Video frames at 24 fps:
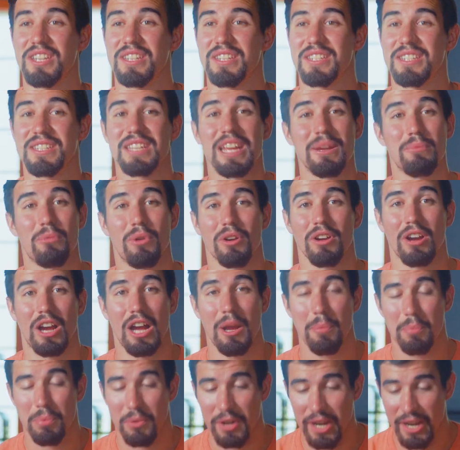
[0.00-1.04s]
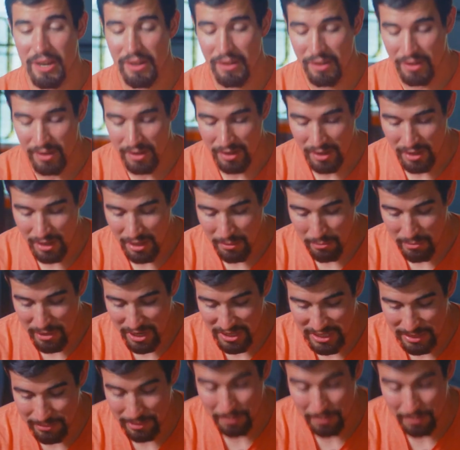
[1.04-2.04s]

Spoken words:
get to stay more upright because I'm